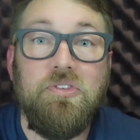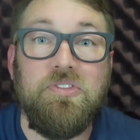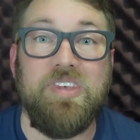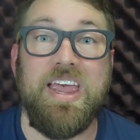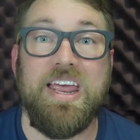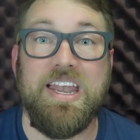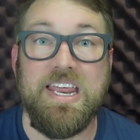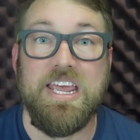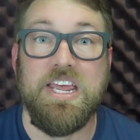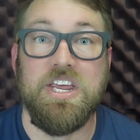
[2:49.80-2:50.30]

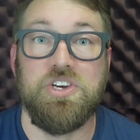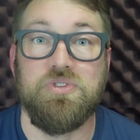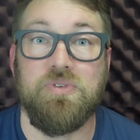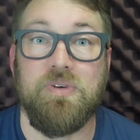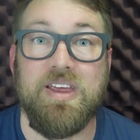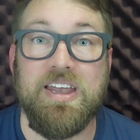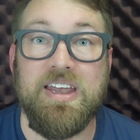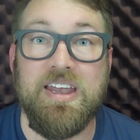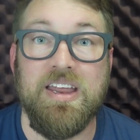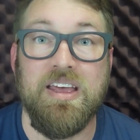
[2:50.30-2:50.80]

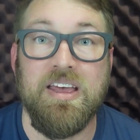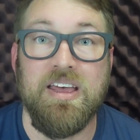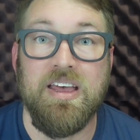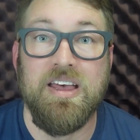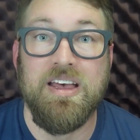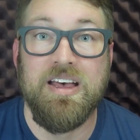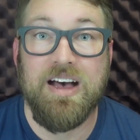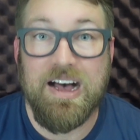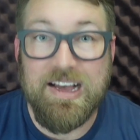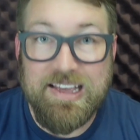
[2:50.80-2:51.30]
Sanhedrin
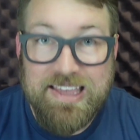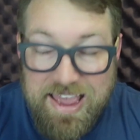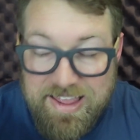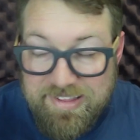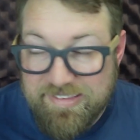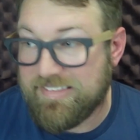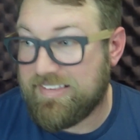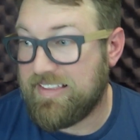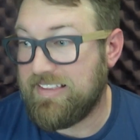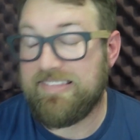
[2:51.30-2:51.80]

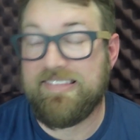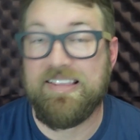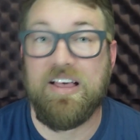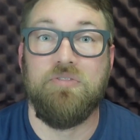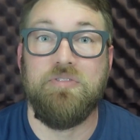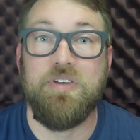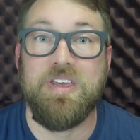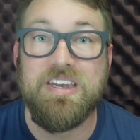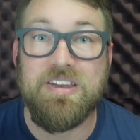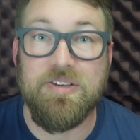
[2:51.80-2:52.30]
against
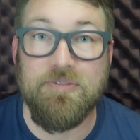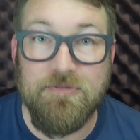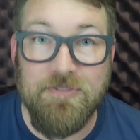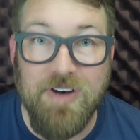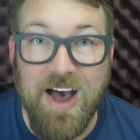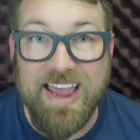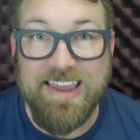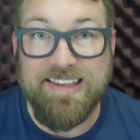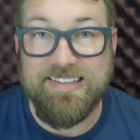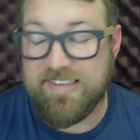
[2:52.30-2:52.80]
itself. He
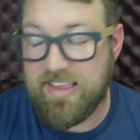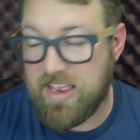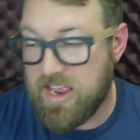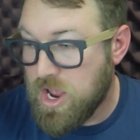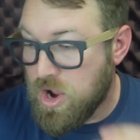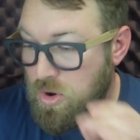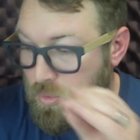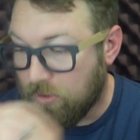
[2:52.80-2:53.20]
divides it.